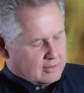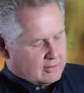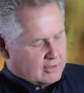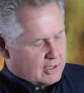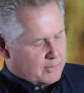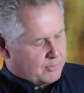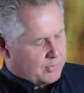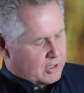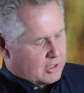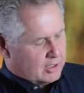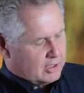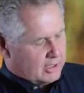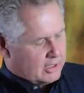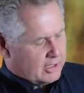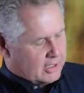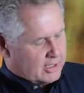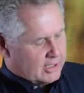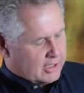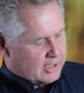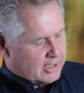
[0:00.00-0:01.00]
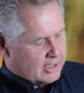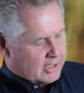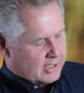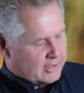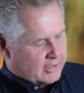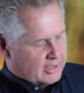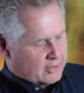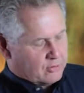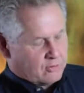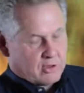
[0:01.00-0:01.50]
Typically,
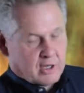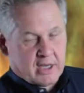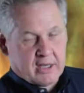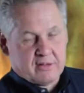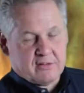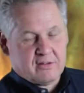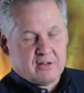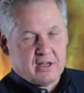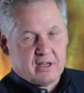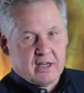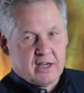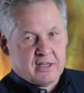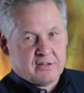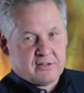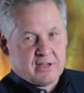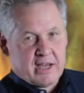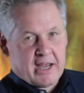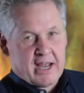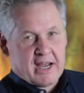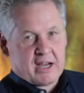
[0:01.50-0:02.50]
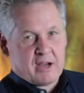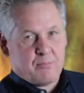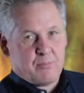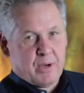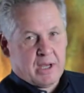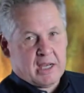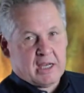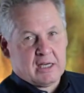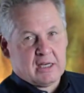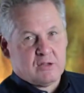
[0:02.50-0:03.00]
they do not attack
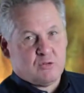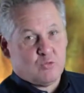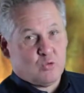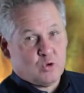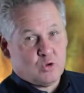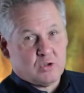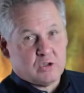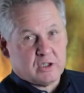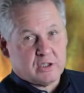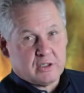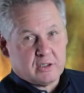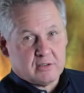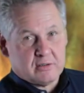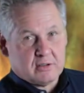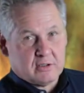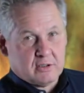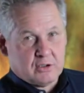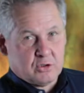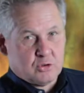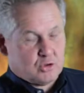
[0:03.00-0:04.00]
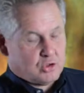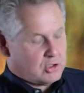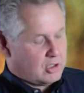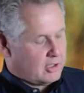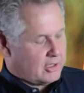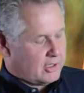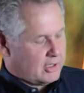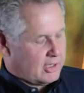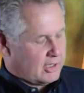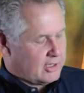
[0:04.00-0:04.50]
painted wood.
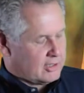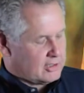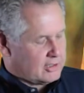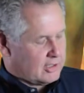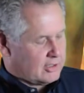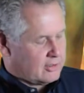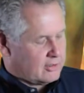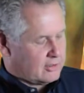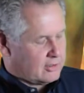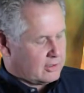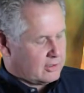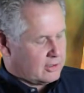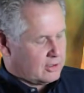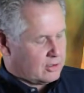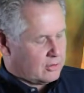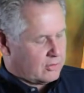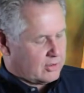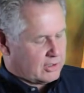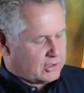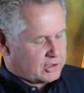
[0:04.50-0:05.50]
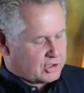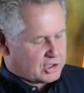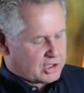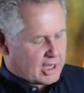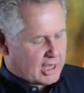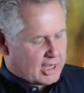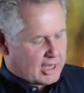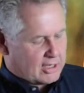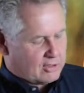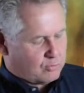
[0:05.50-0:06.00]
Usually, it's either a
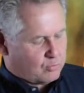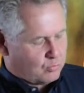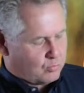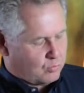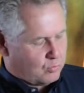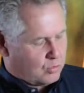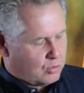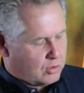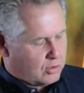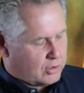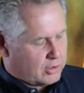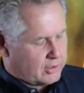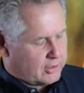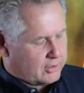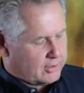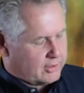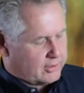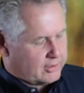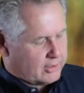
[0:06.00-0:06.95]
stained wood,